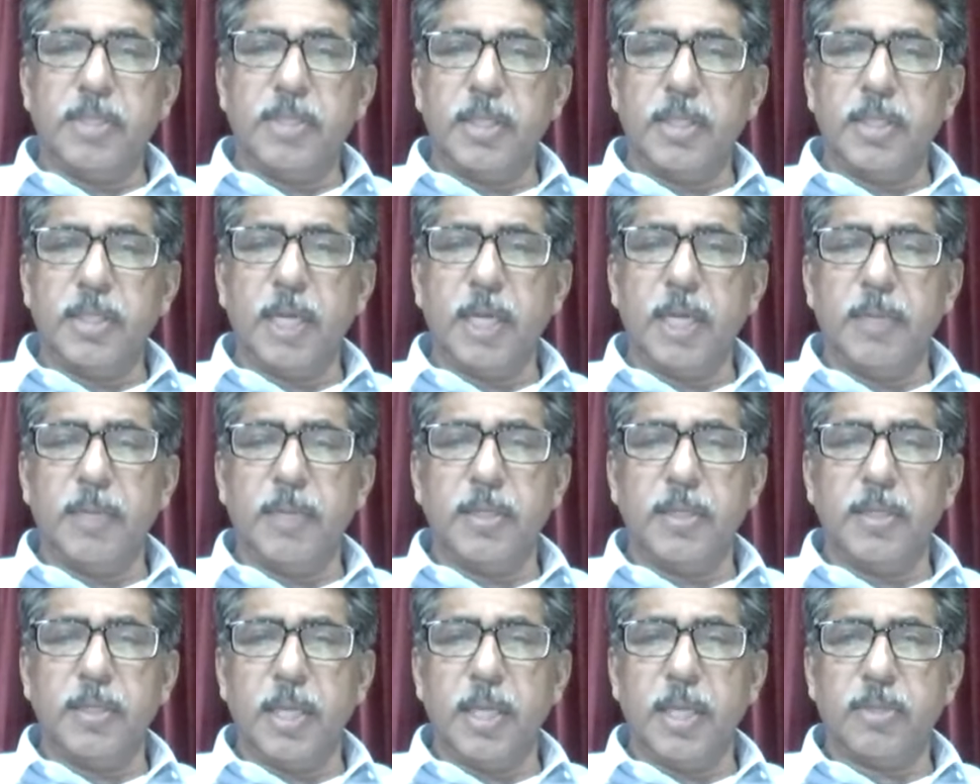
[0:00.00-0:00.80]
That
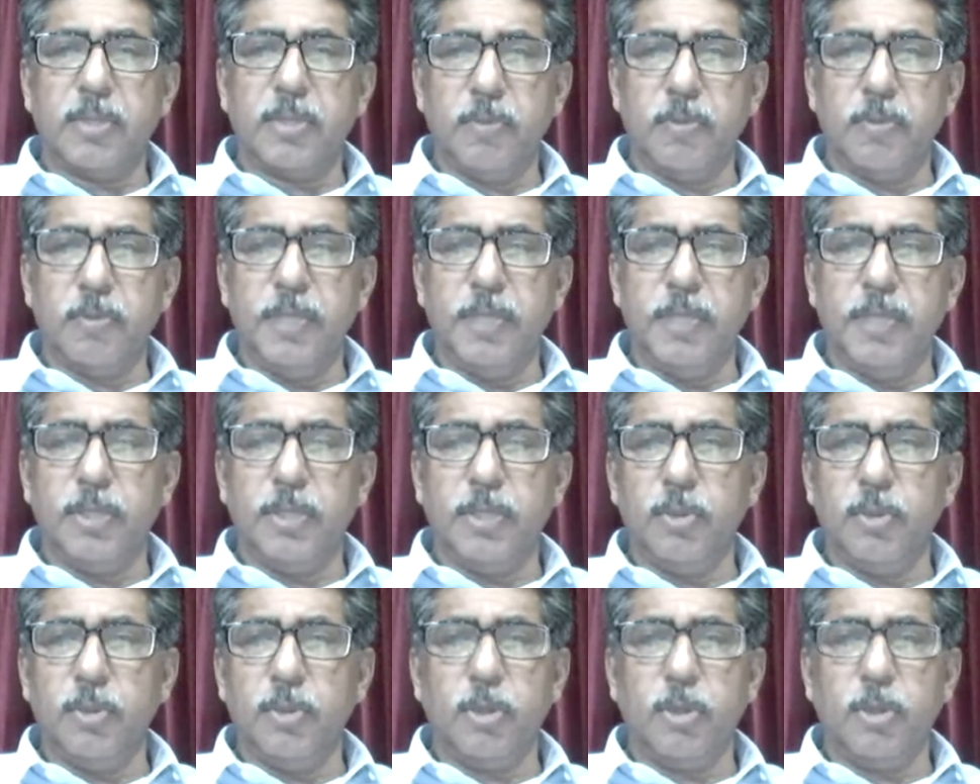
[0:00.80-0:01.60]
meant there should be
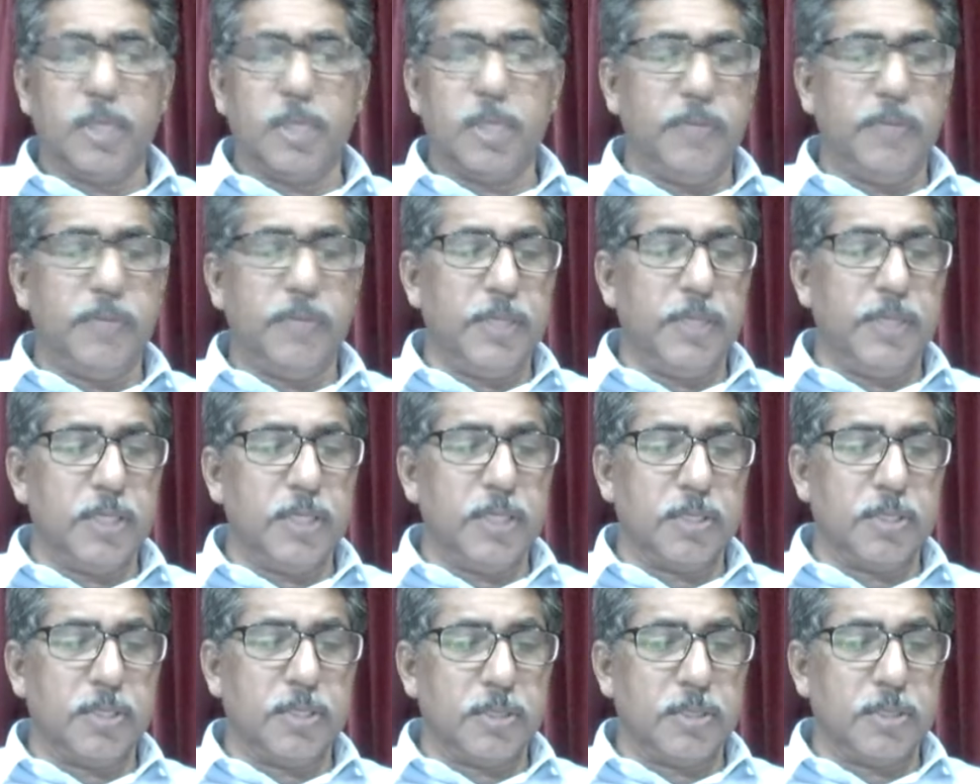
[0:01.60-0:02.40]
two or three
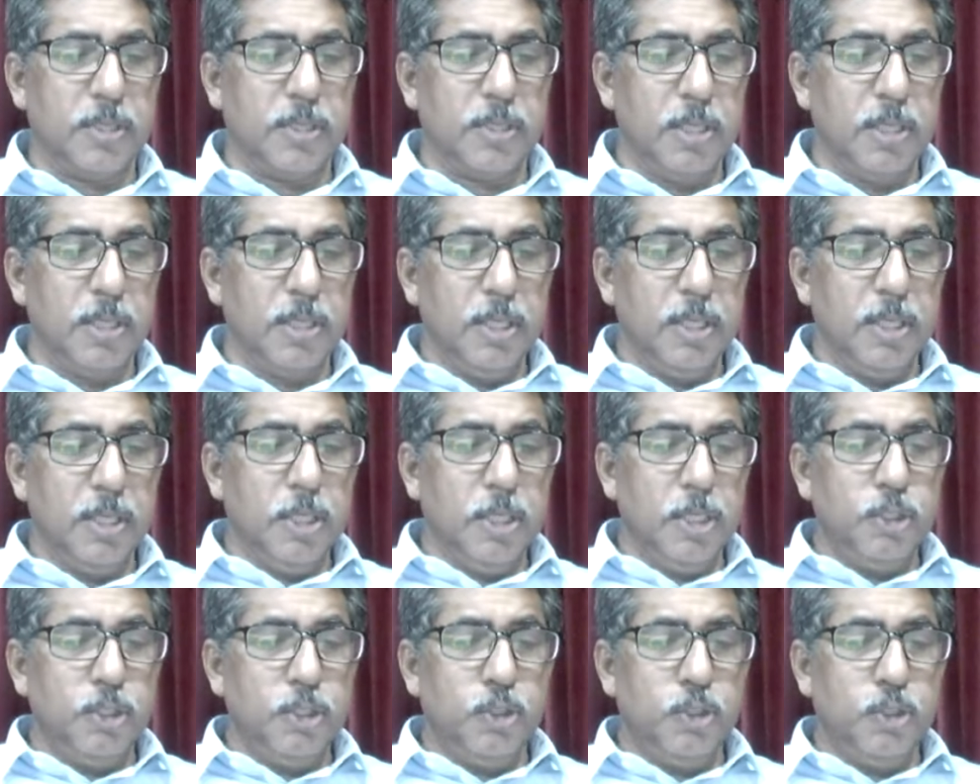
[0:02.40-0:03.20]
witnesses
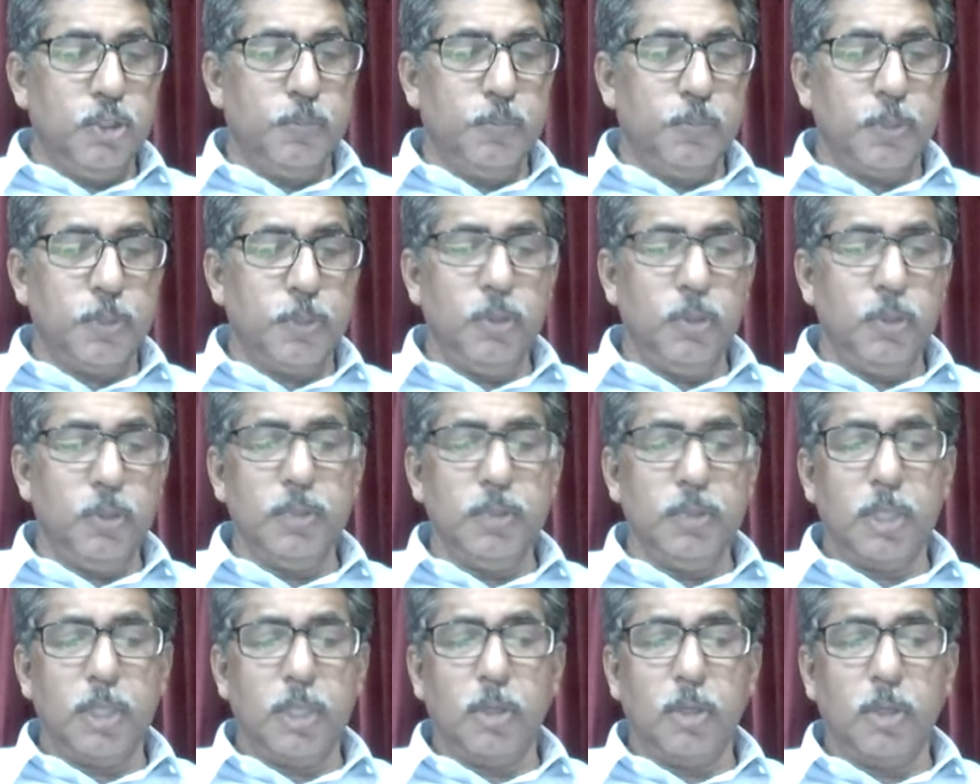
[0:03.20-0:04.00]
to prove
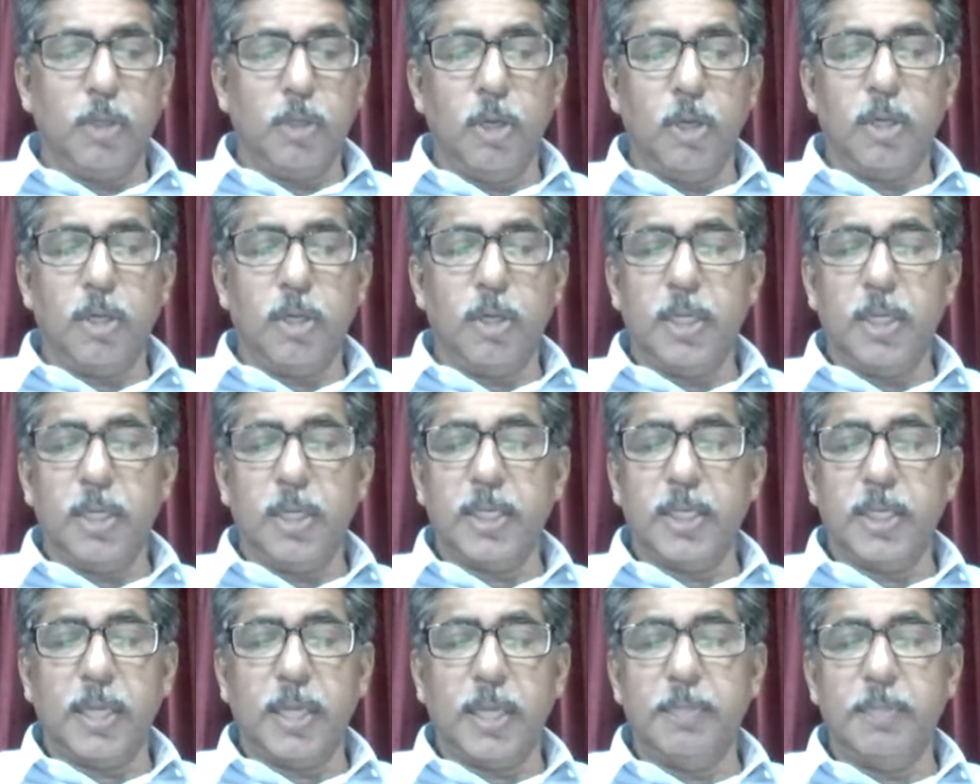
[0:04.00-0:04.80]
the wrong
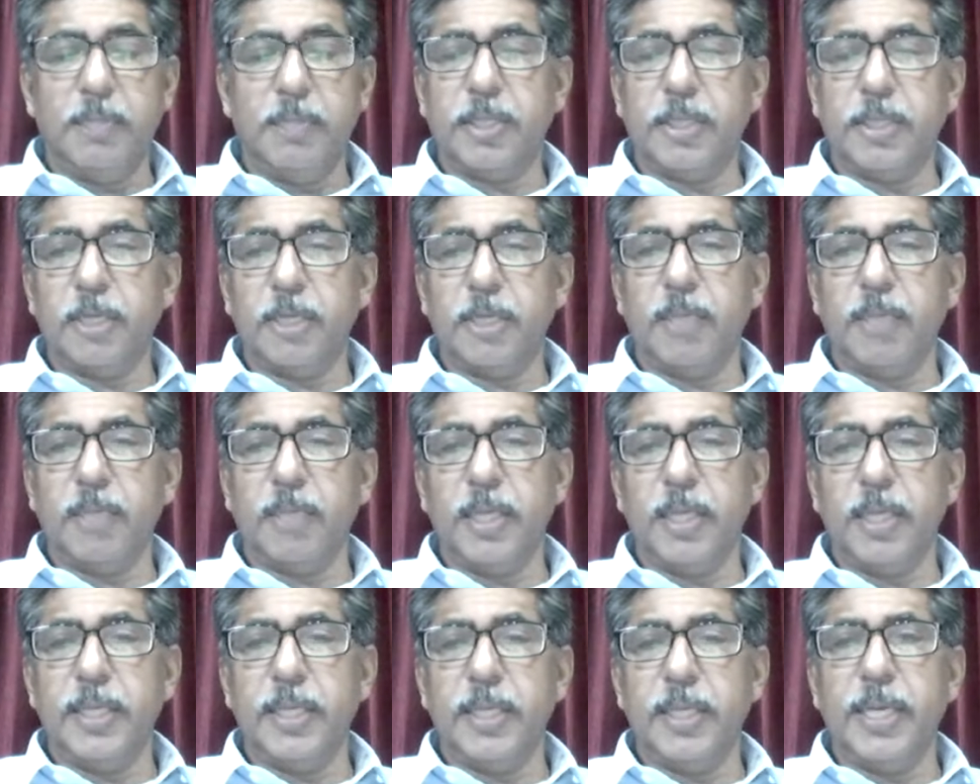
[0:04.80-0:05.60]
committed by
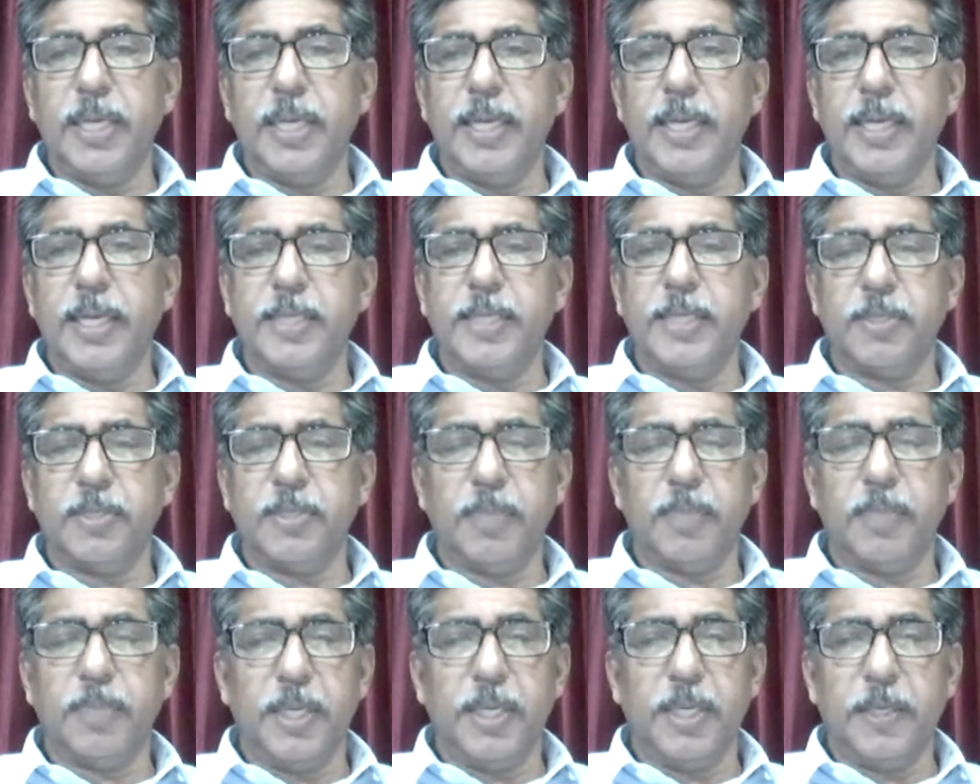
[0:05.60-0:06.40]
the
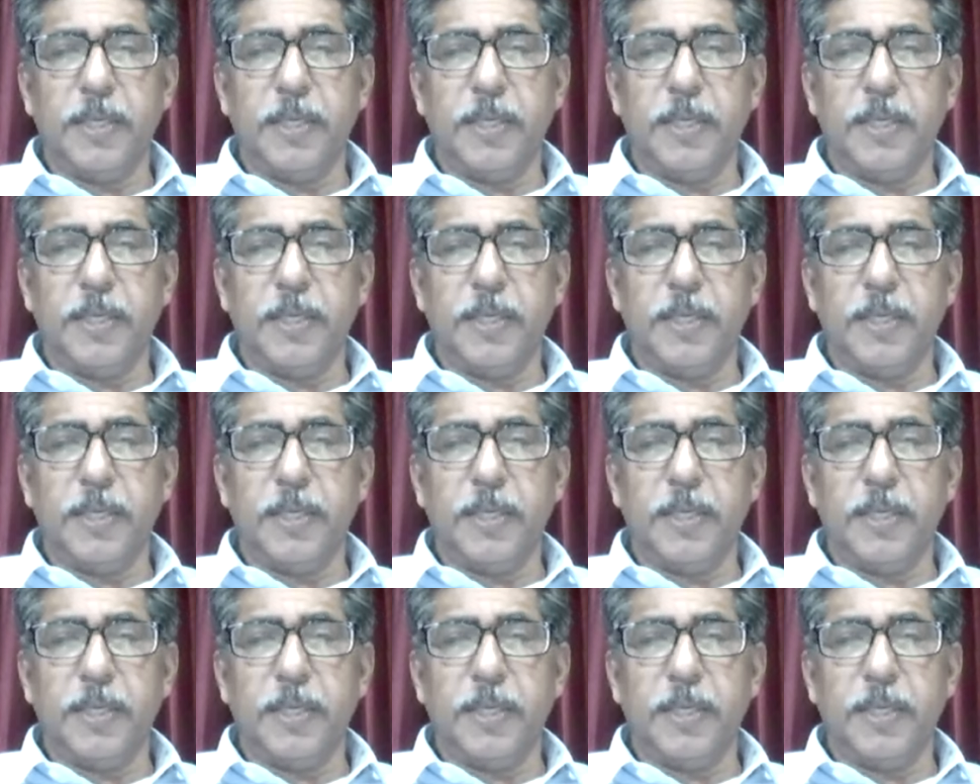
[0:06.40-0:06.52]
disciplined.